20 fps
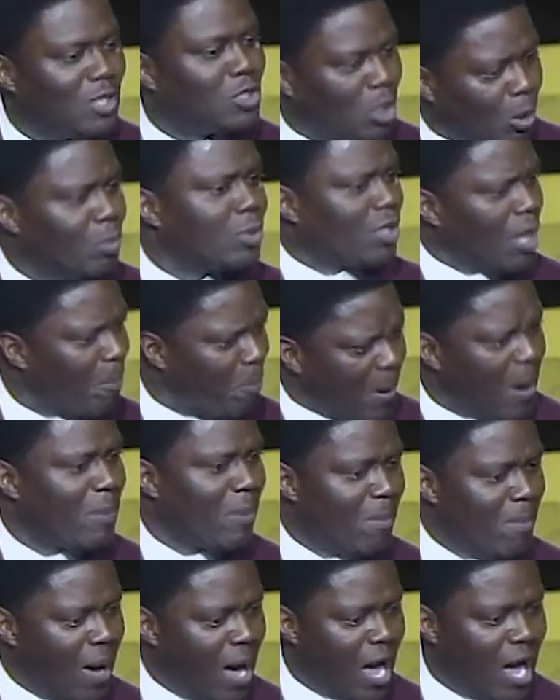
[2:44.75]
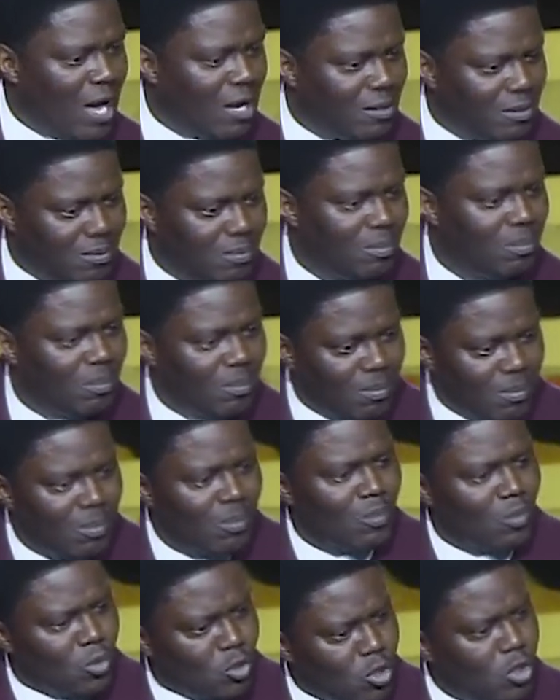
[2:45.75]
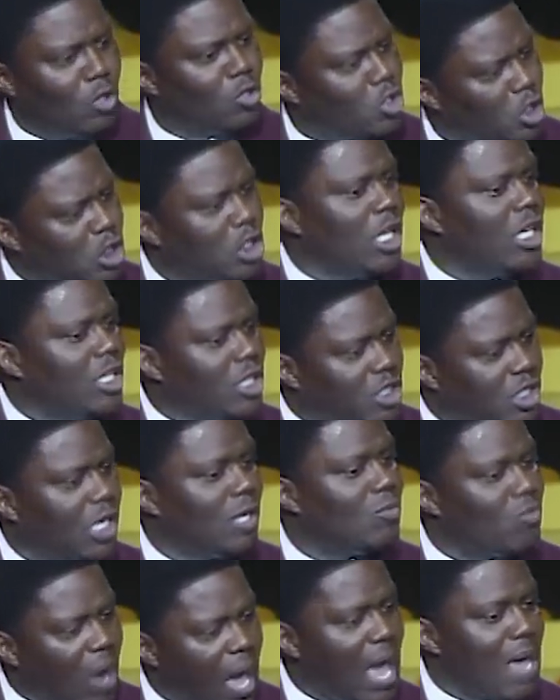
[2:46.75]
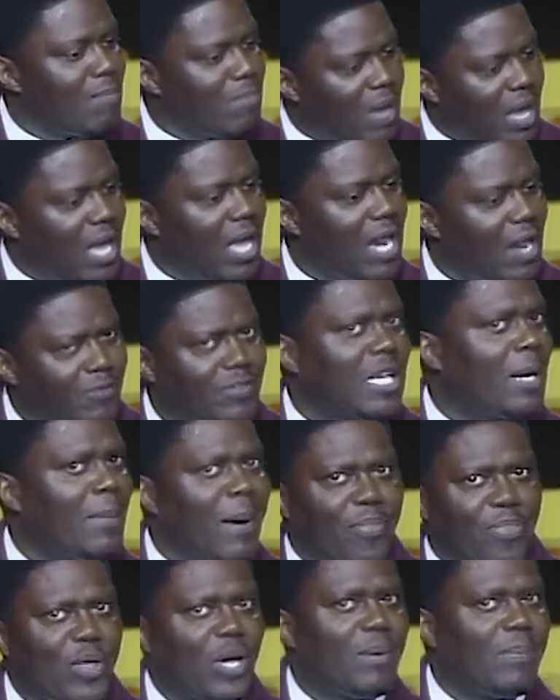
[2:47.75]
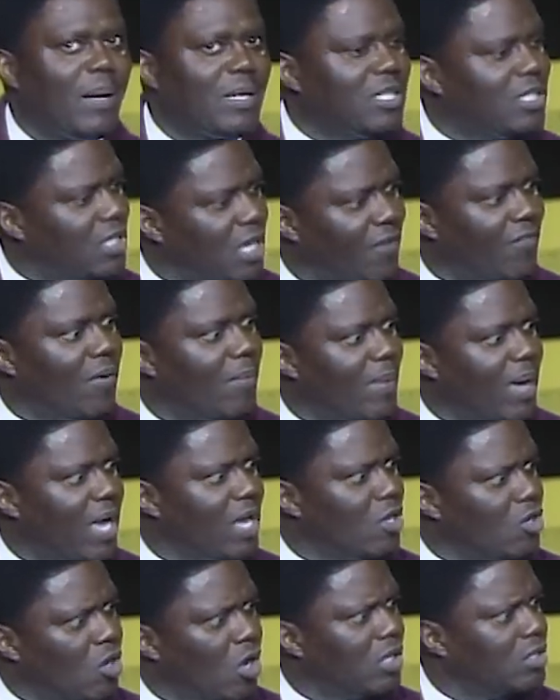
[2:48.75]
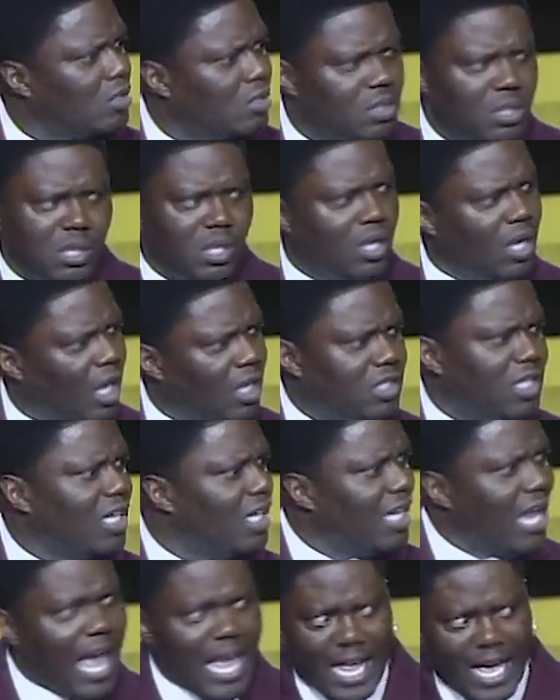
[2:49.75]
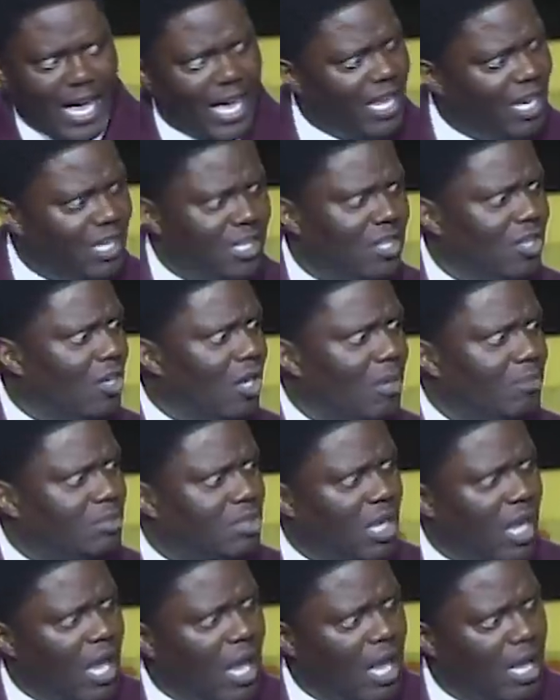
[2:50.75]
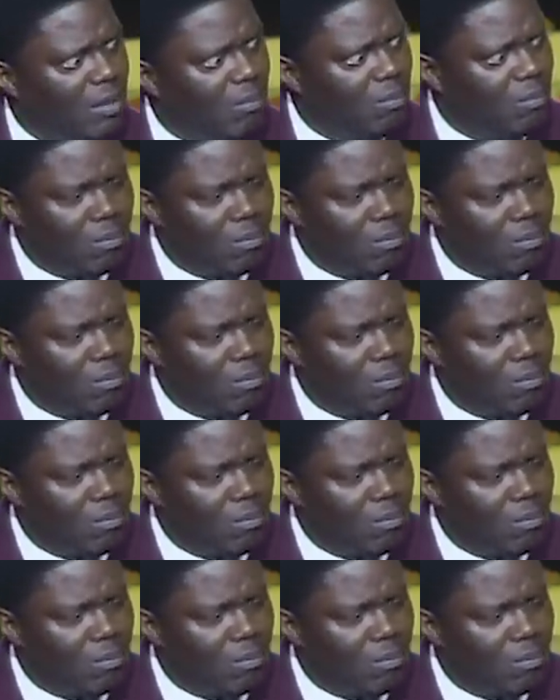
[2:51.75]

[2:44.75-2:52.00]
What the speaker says: She was good people, man. You know, she did the shit right, man. Every time I think about this heifer, man, you know, I get lightheaded, you know what I'm saying?